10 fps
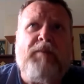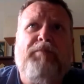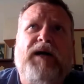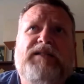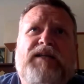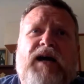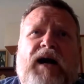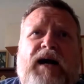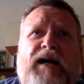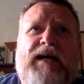But
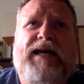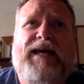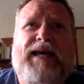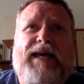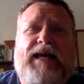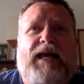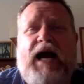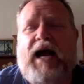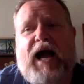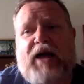I
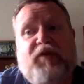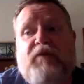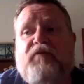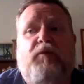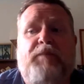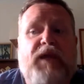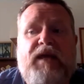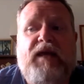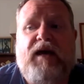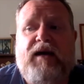think for
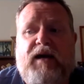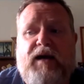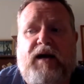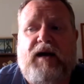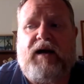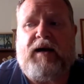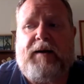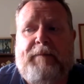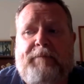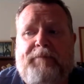me,
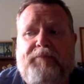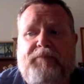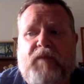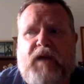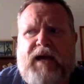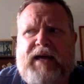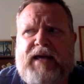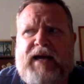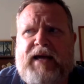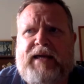
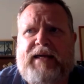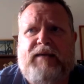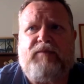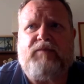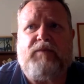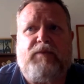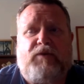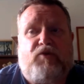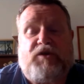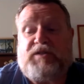I
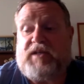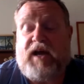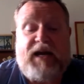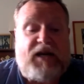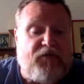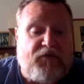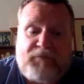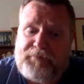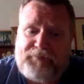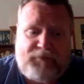just kind of,
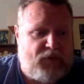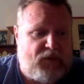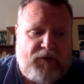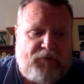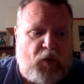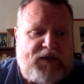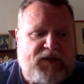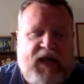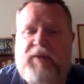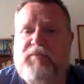the voice
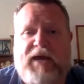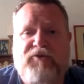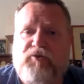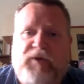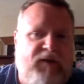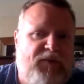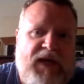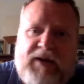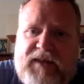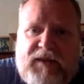came naturally to
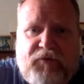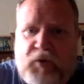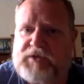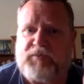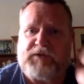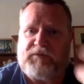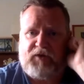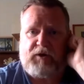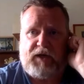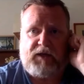me. I think the voice was
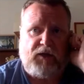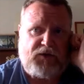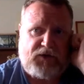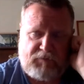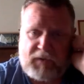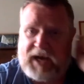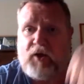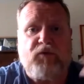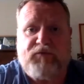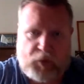fairly close to my
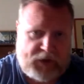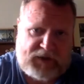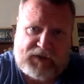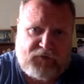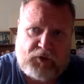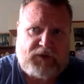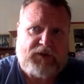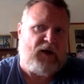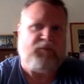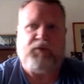own voice. The
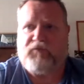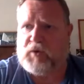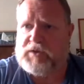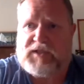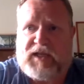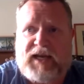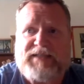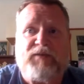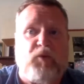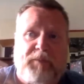first couple of voices that I
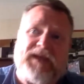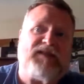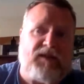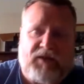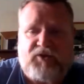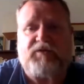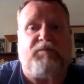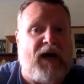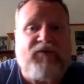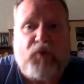did were basically just
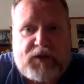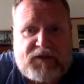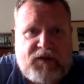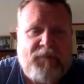my voice.